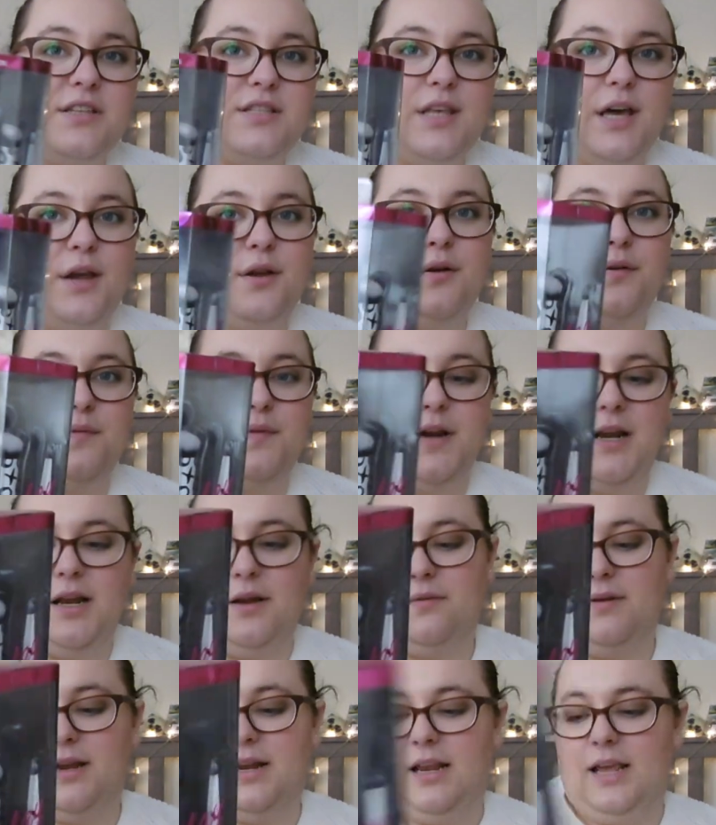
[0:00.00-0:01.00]
So
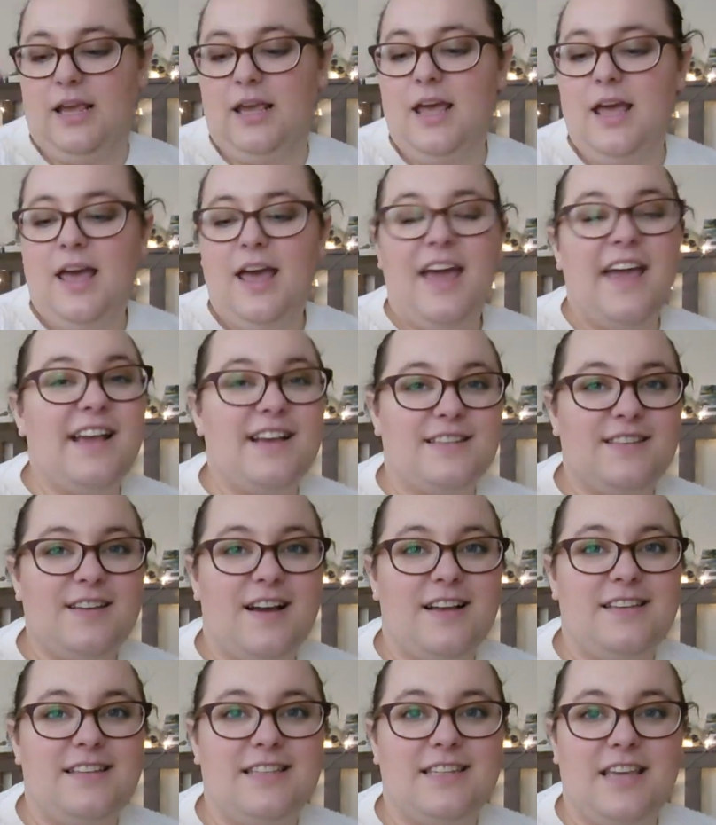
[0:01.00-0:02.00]
really
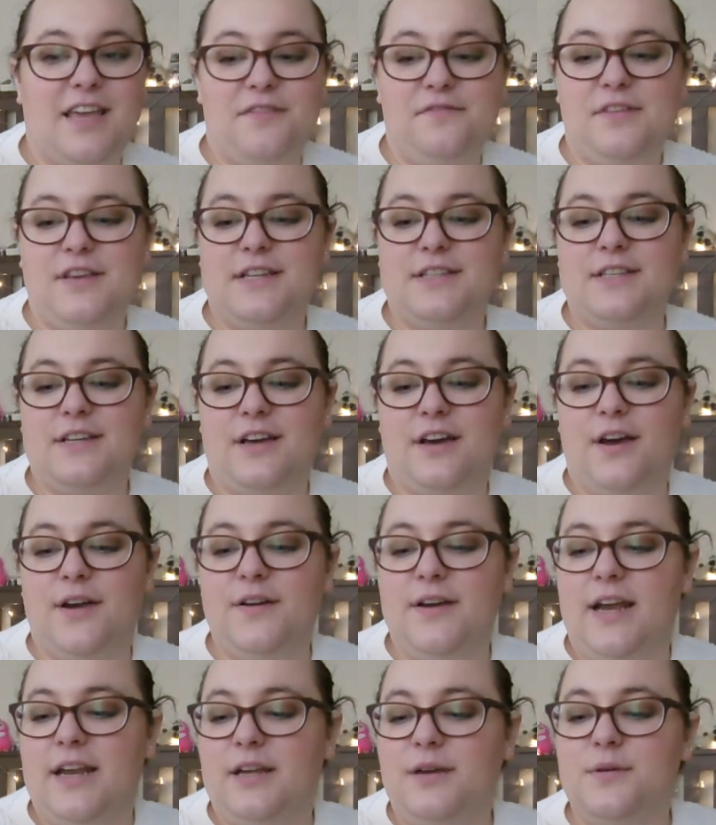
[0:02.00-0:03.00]
excited to give these a go.
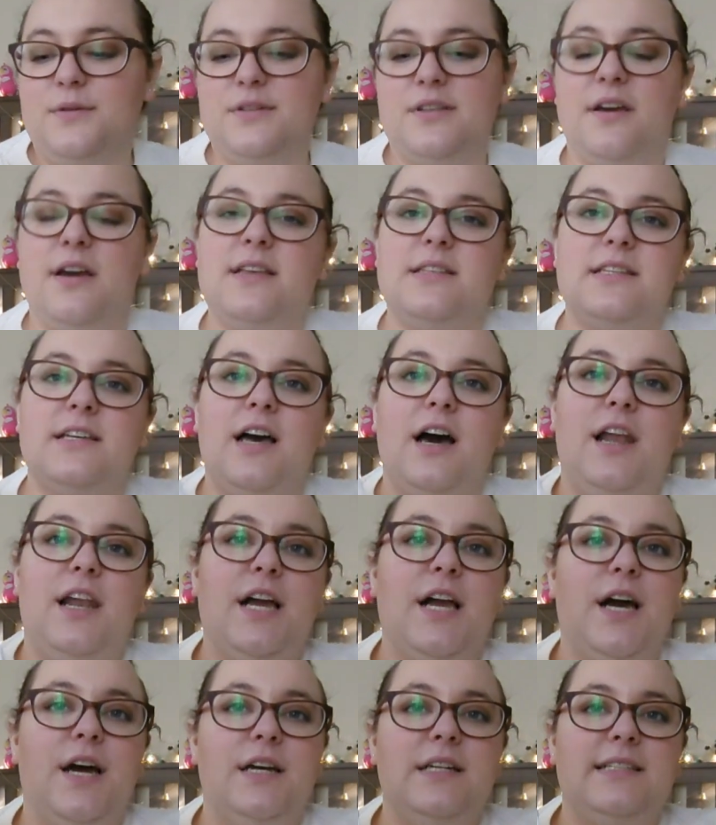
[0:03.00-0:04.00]
And it also has a
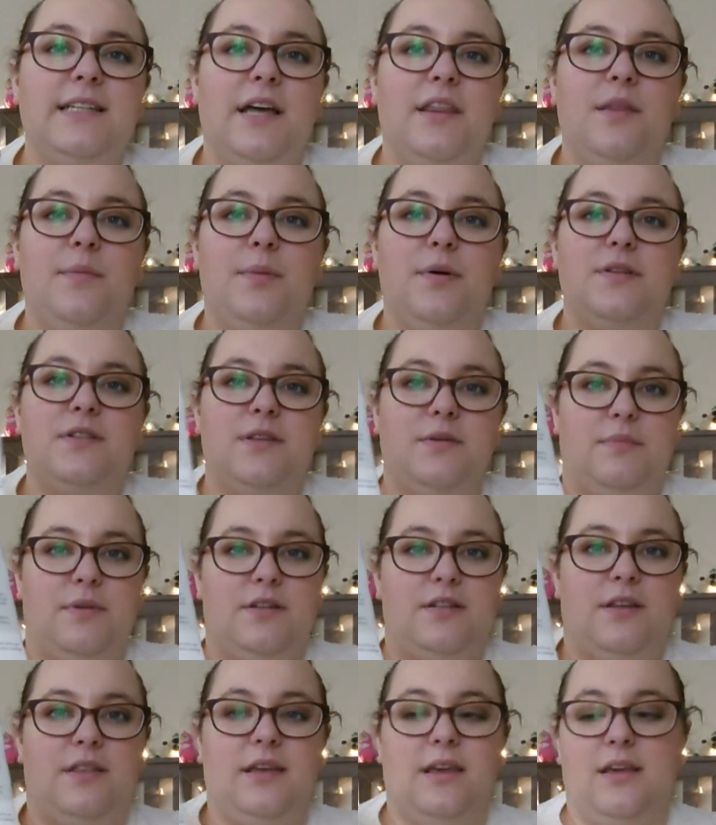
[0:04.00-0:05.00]
colour code down the bottom,
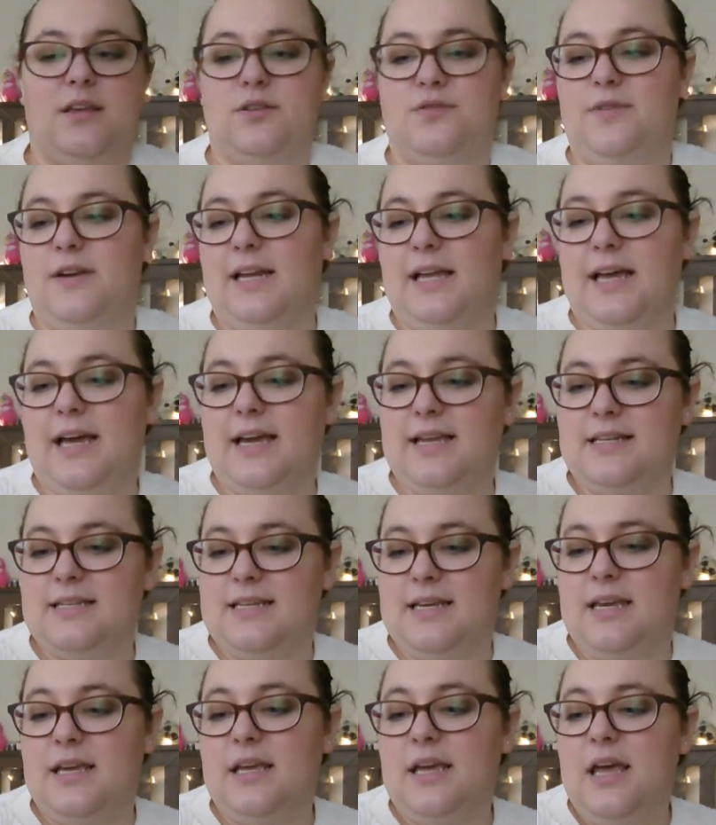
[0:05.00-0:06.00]
which I think is really
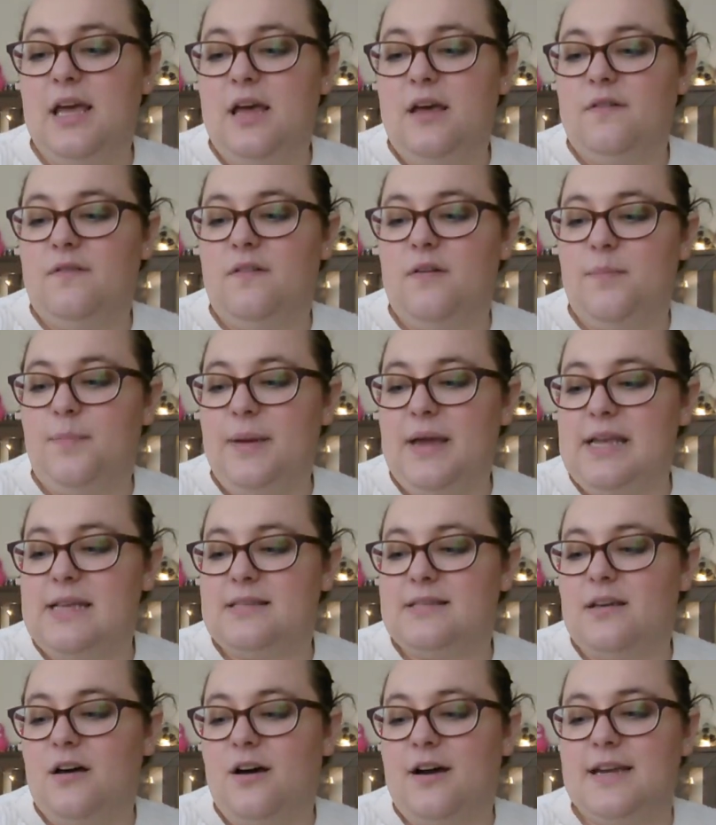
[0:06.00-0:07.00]
handy for
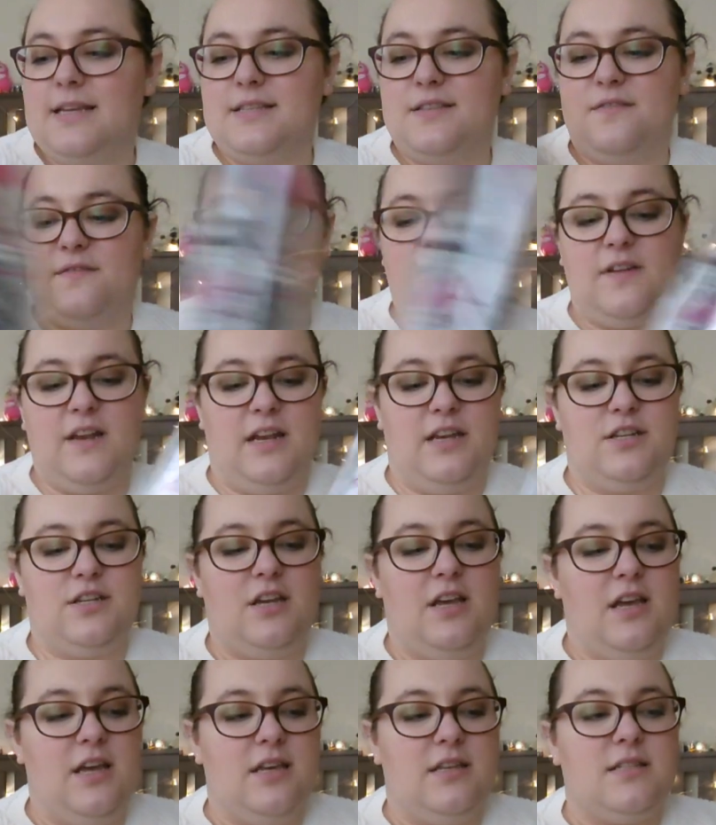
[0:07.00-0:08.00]
base, eyes and
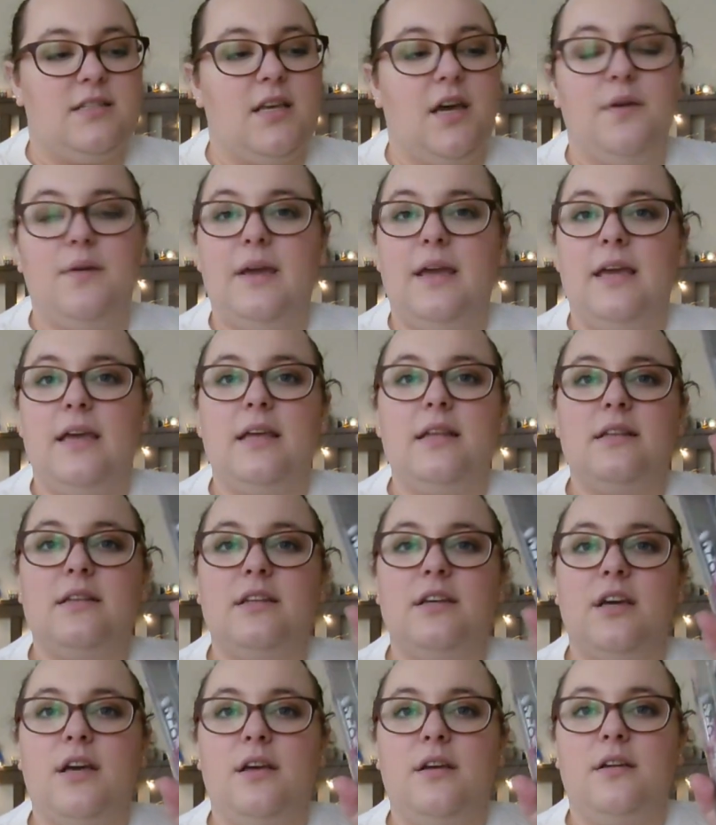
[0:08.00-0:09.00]
finish, so it
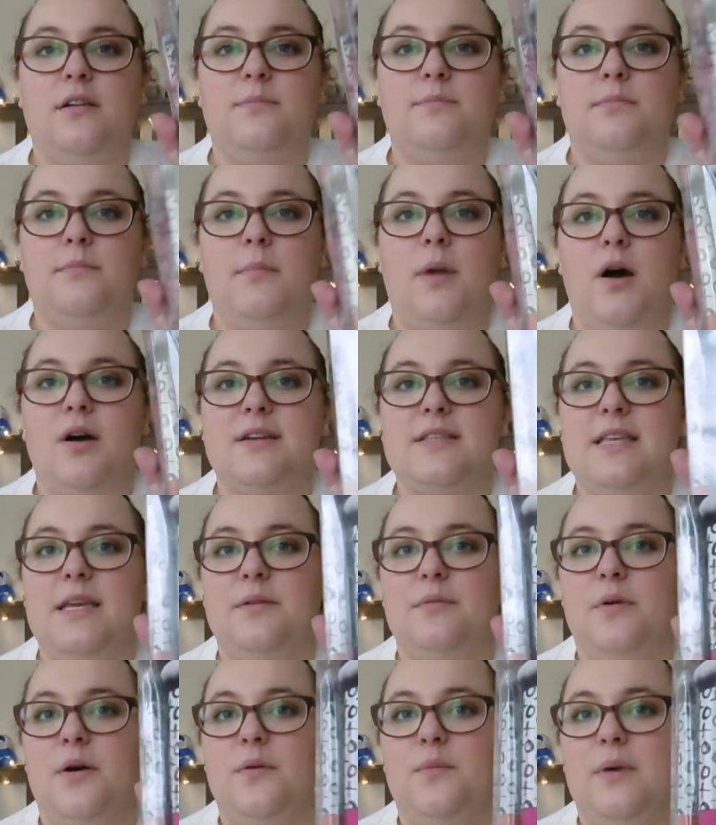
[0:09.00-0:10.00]
marks
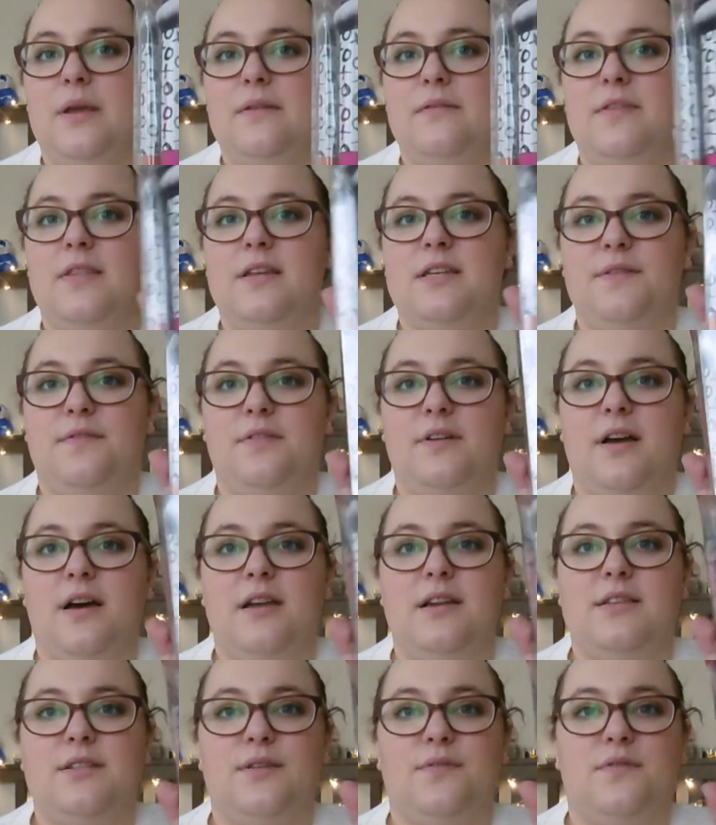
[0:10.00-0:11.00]
in with the different
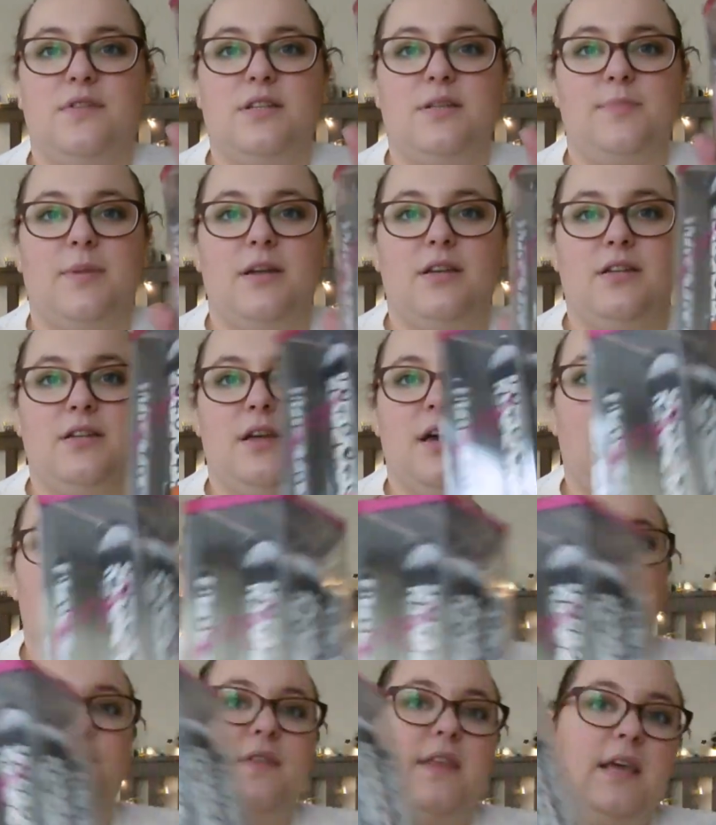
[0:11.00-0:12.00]
colours of
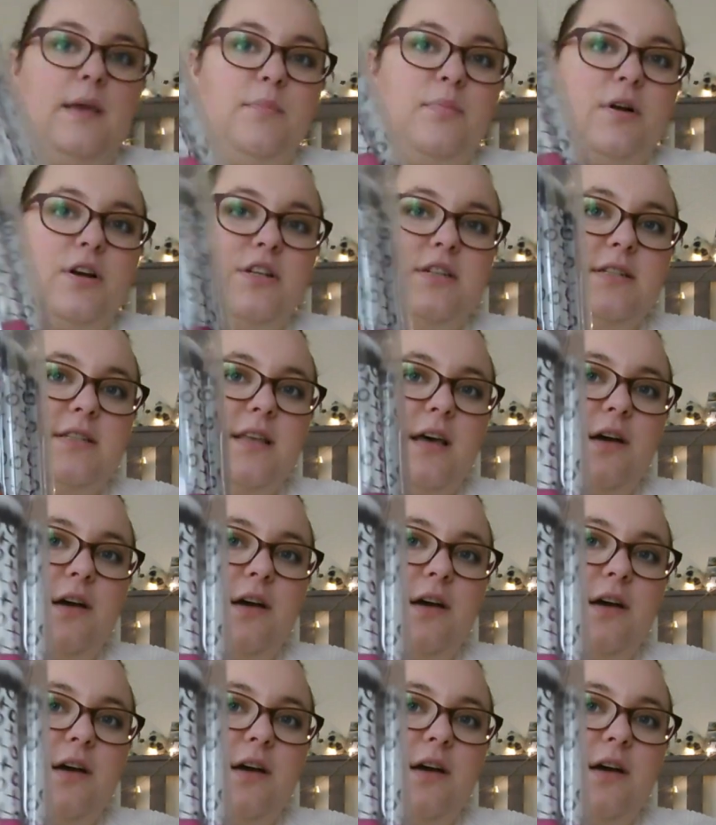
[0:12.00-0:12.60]
the brushes